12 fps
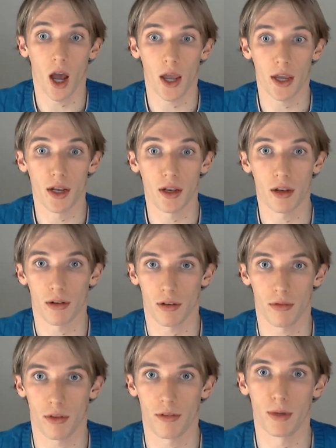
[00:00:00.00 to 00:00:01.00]
in
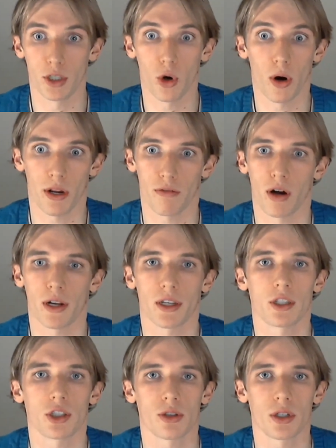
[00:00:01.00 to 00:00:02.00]
the majority of running
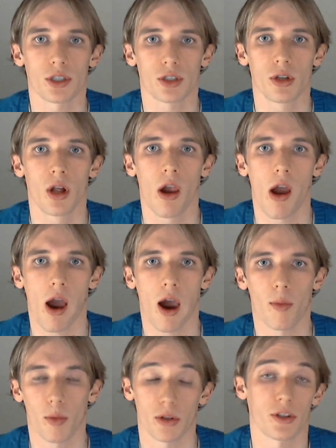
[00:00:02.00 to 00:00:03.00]
injuries,
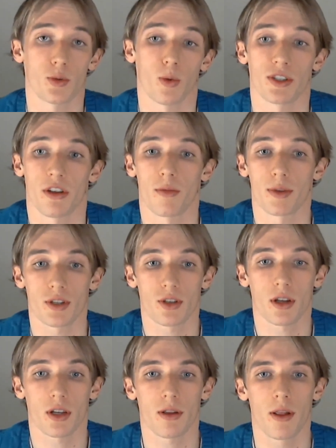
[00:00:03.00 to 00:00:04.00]
or at least ones that have been
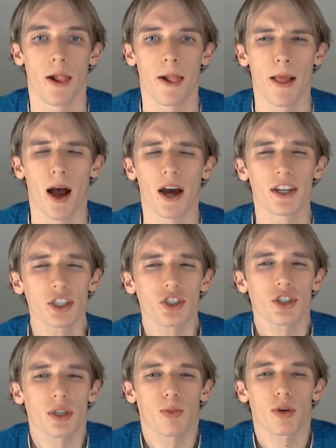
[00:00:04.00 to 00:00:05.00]
studied.
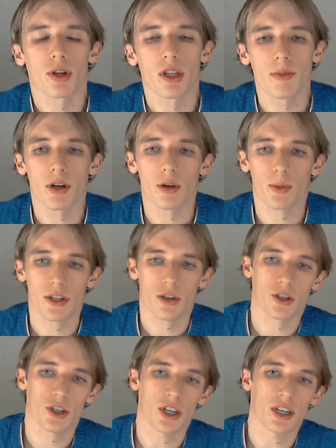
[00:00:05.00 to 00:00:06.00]
Additionally, preliminary
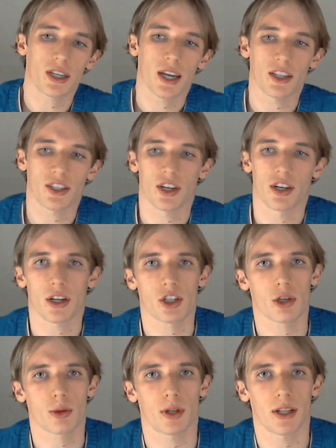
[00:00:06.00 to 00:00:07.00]
research indicates that
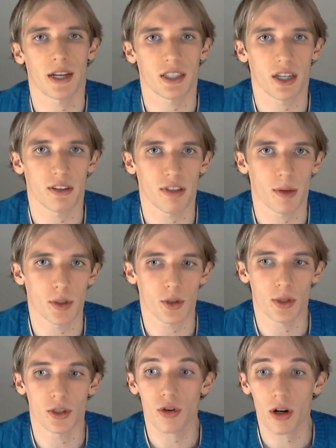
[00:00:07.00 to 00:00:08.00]
non-steroidal
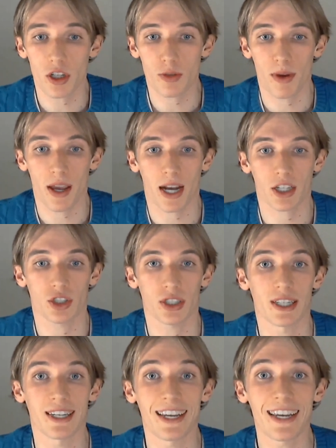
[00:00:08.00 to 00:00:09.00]
anti-inflammatory drugs may
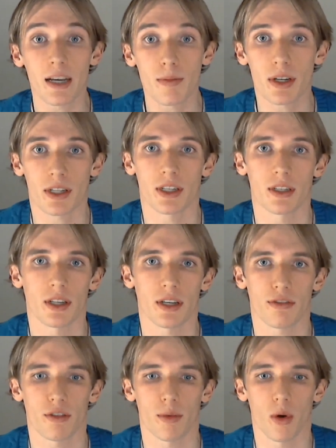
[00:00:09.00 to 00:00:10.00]
actually inhibit
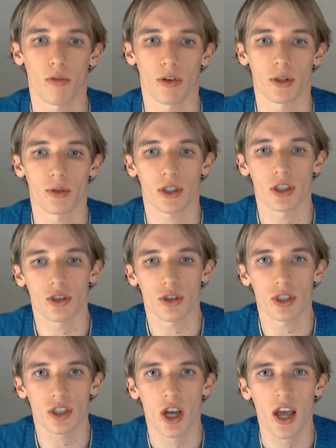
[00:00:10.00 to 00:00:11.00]
healing from overuse
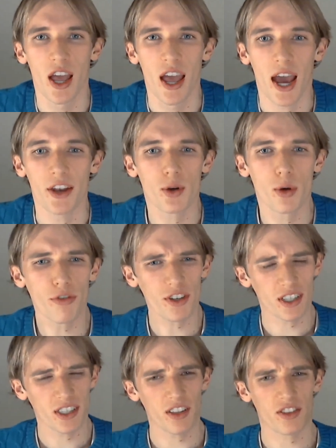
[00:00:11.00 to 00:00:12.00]
injuries. And don't
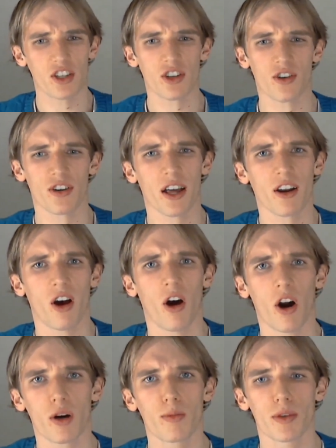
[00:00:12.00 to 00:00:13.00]
forget that these are not
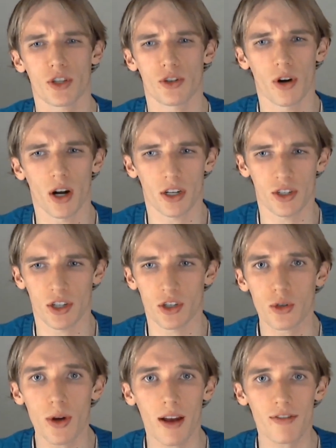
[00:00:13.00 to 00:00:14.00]
harmless drugs. They
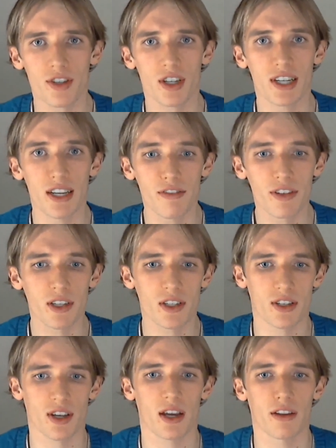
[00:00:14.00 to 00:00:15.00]
do have
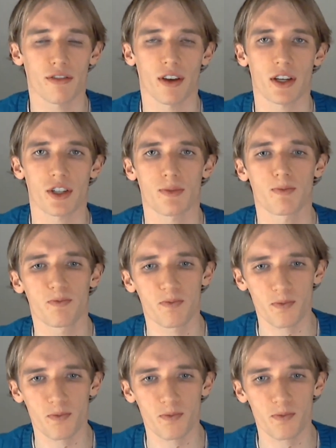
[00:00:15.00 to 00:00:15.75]
significant side effects,